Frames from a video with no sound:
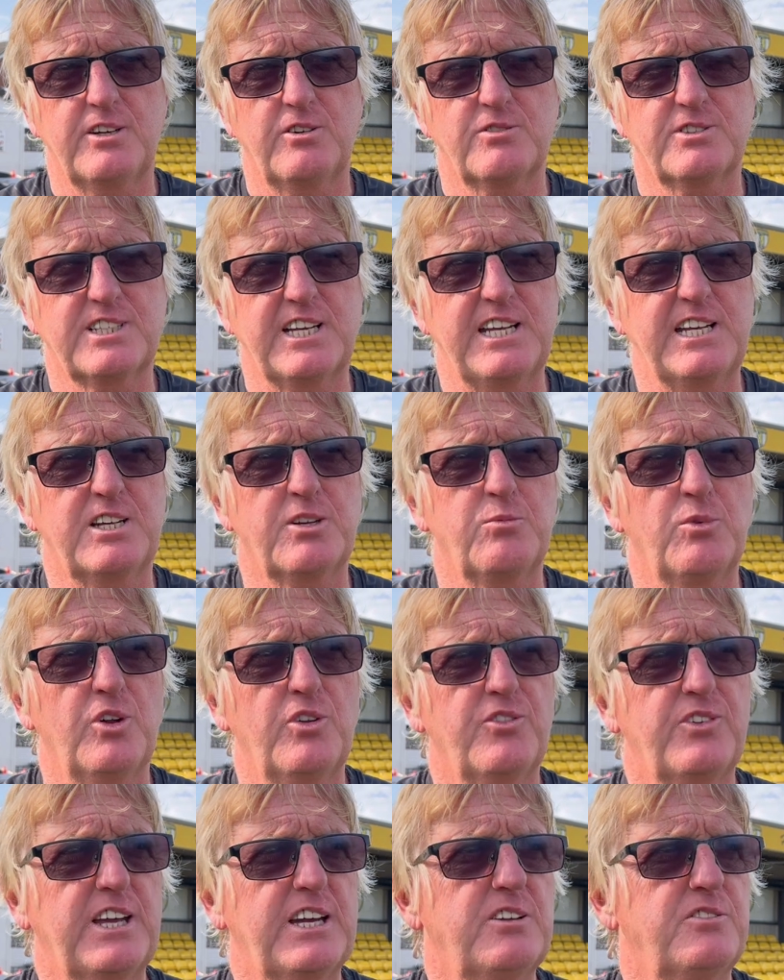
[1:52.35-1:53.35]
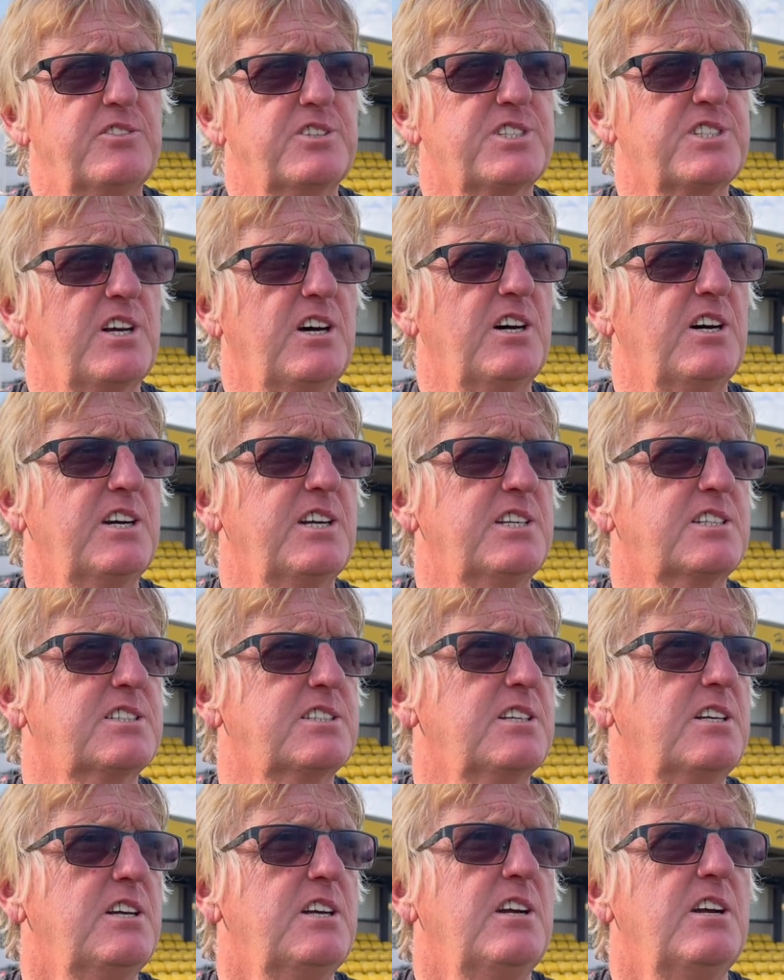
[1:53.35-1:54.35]
take him on down the
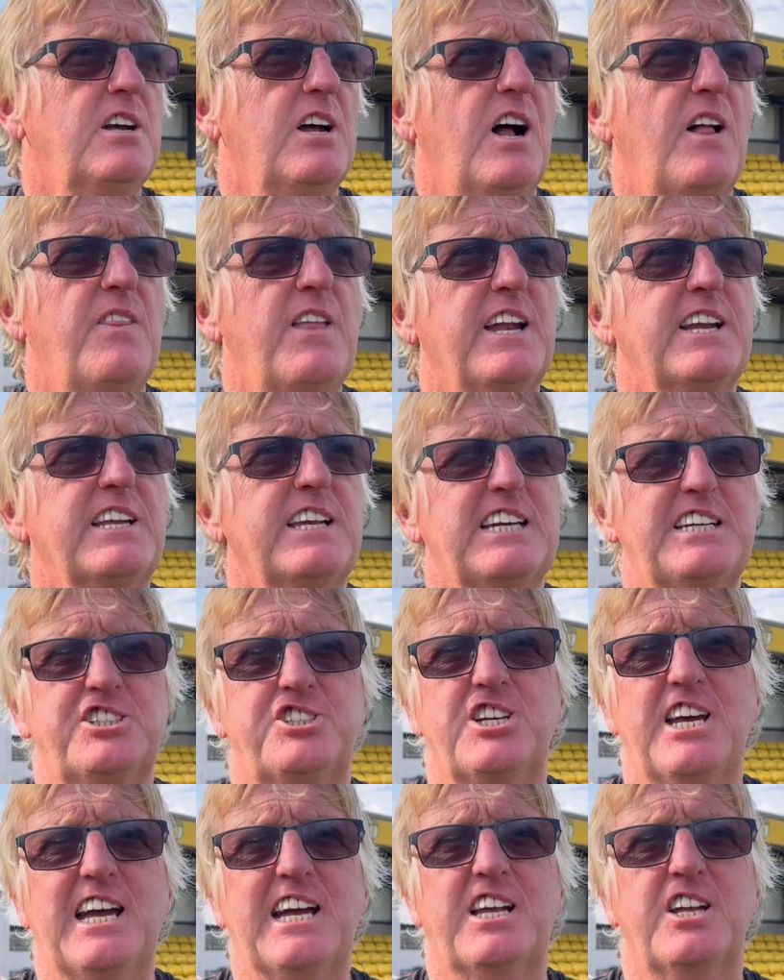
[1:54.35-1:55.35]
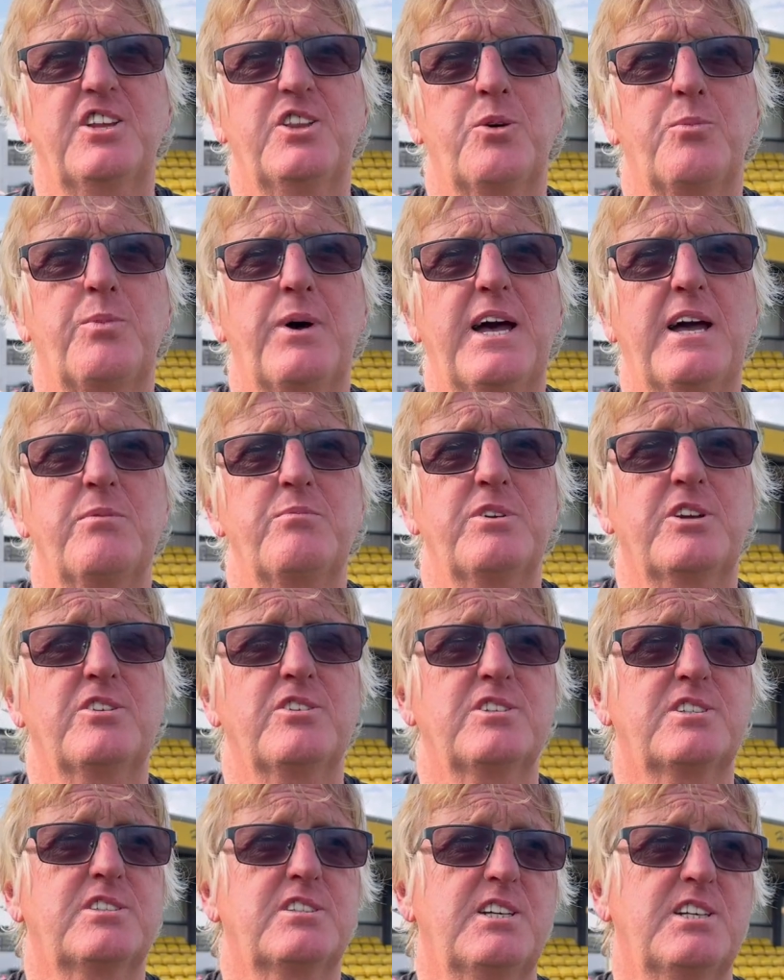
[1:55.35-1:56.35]
sides, and then get Jack at the back,
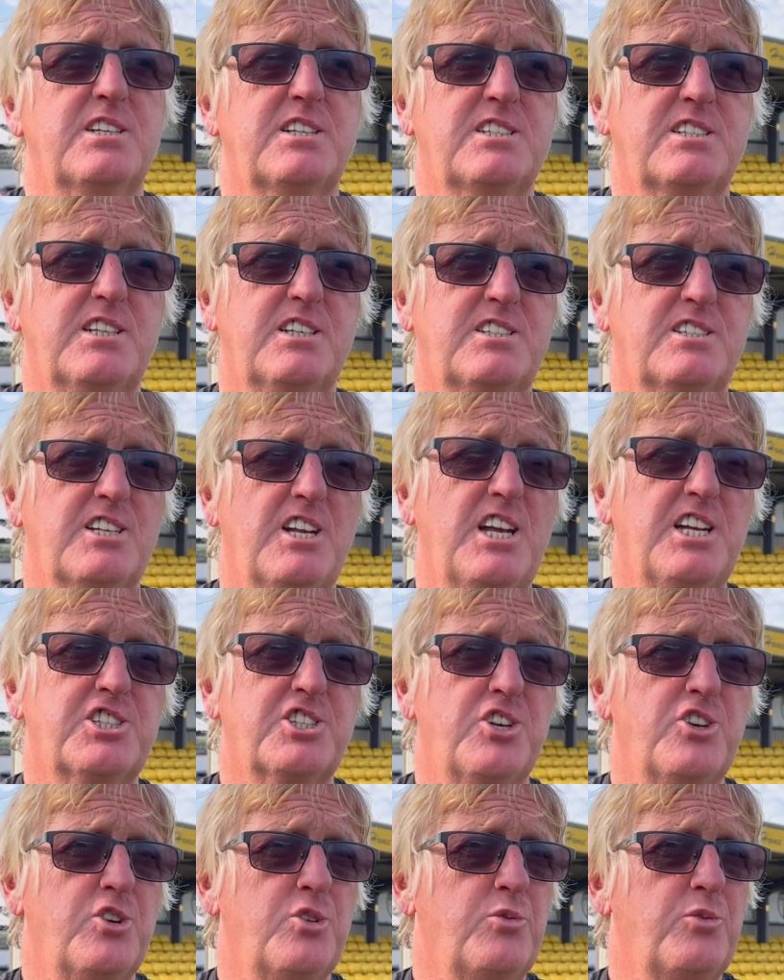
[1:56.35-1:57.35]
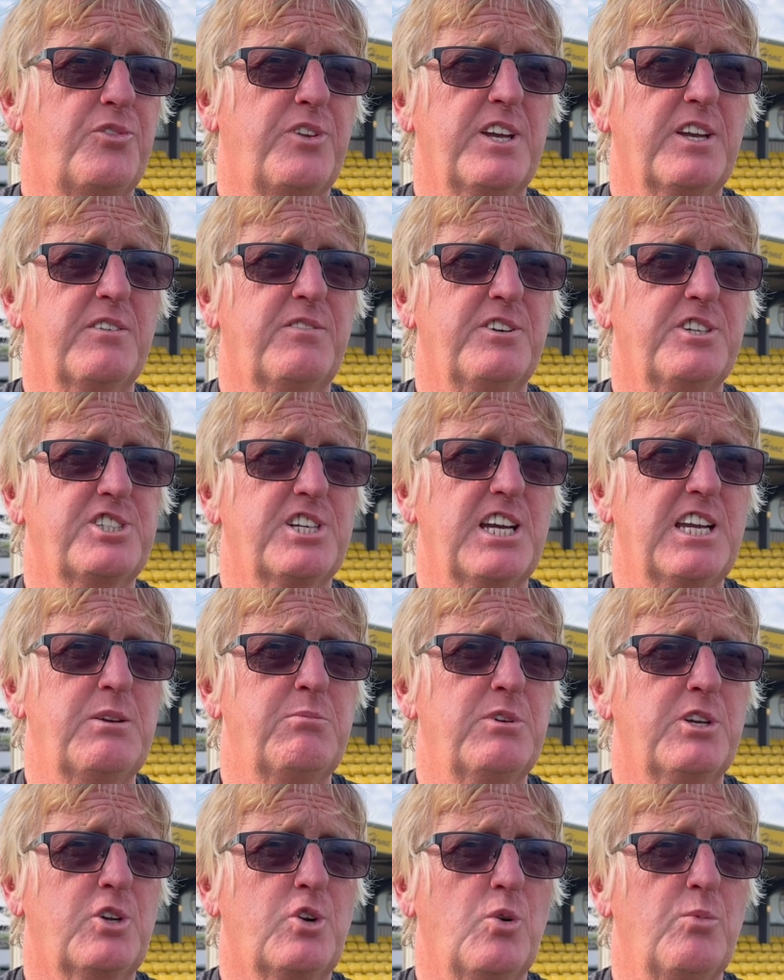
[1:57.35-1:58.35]
because it's a new thing for
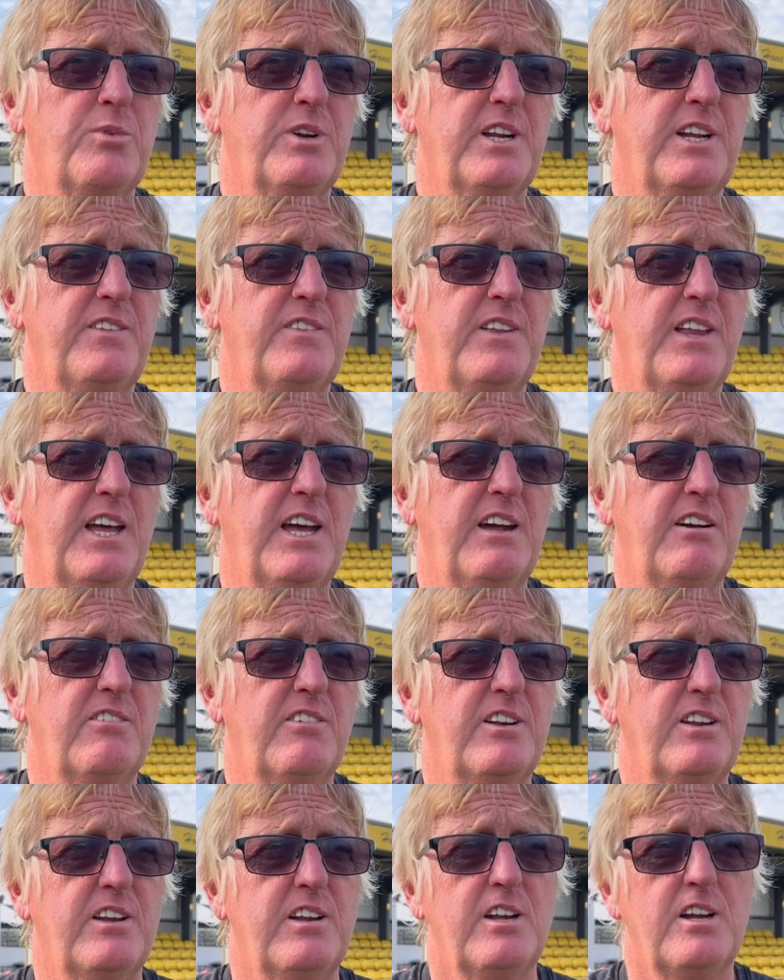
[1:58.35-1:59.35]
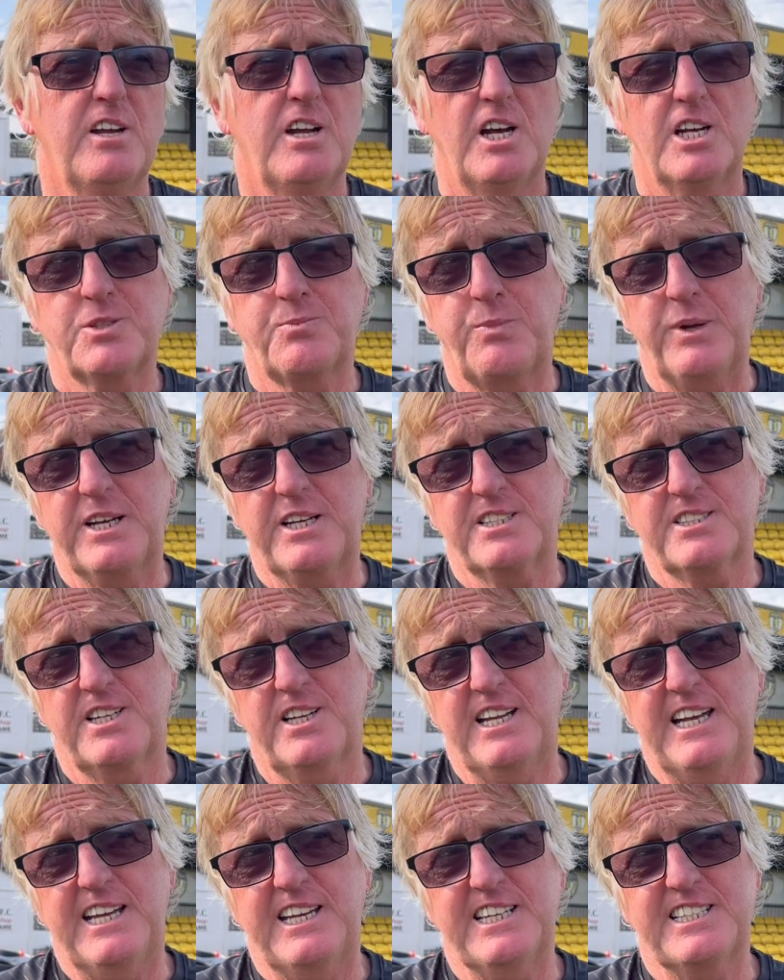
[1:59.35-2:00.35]
Jamie coming in there, and as big as the
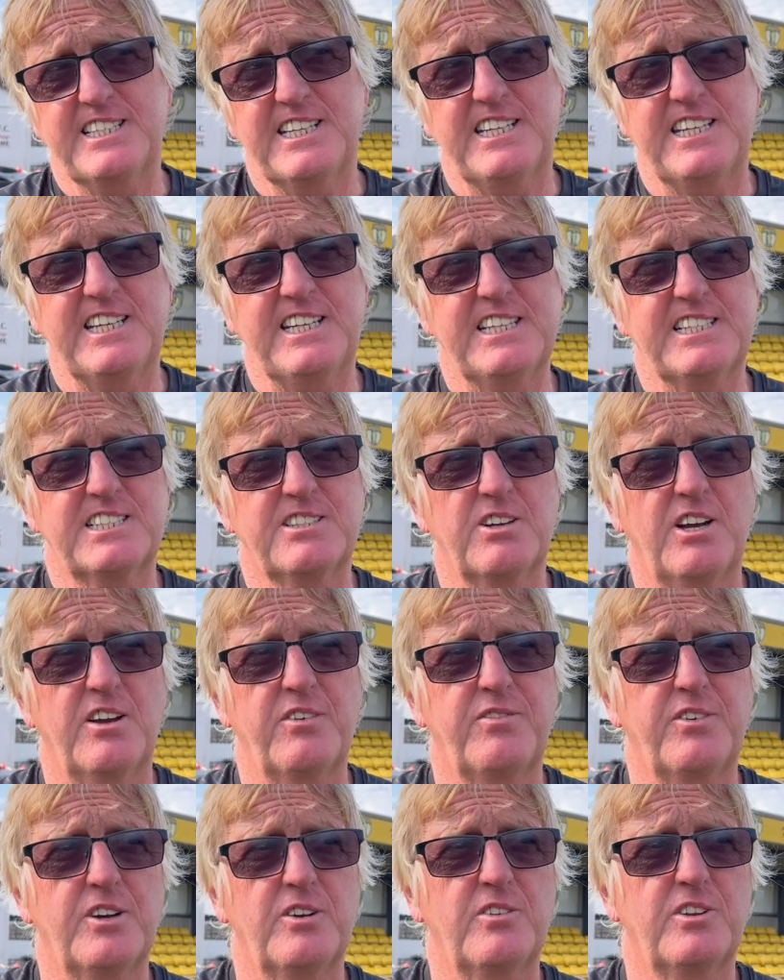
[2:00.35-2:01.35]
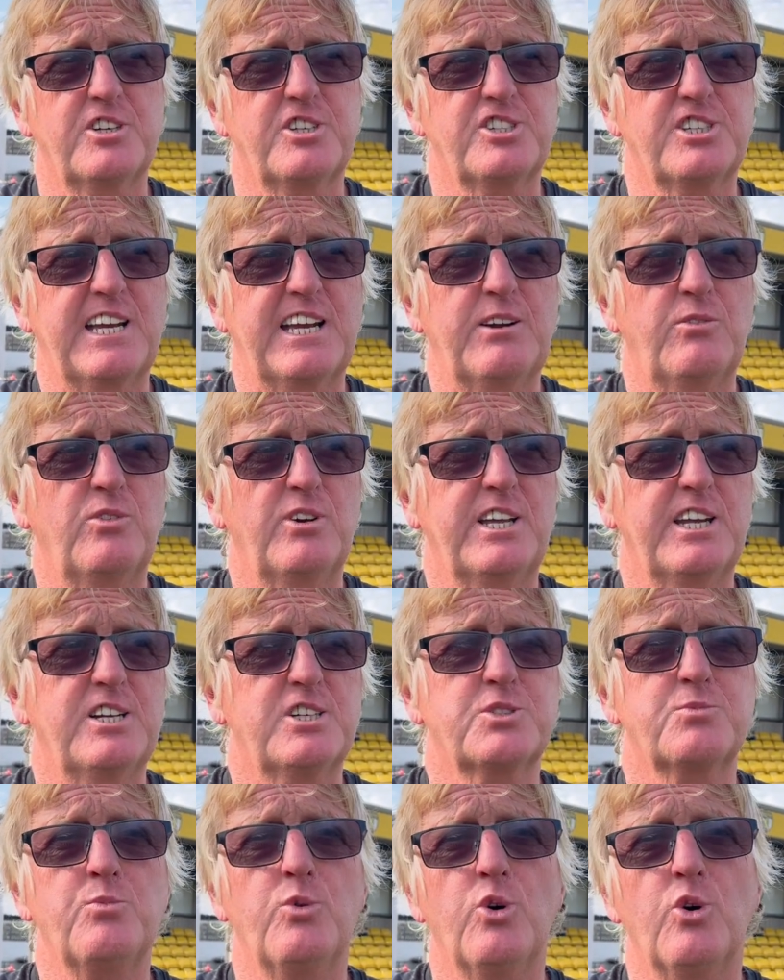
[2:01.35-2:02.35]
lad as he is, I felt that Jack would get
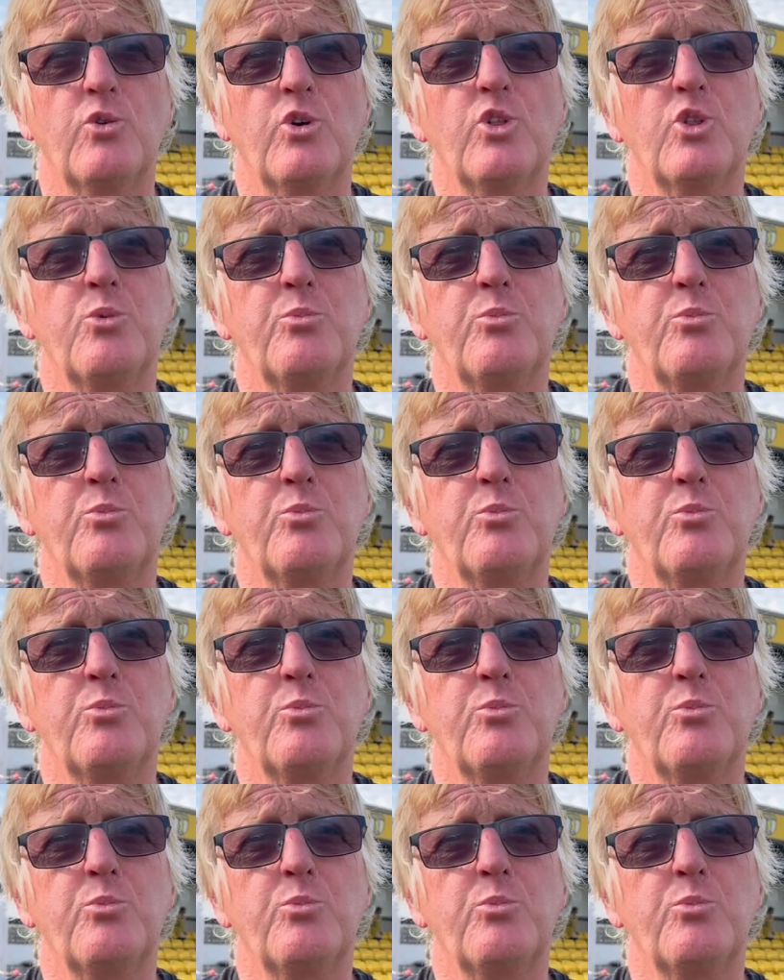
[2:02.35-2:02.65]
us more on the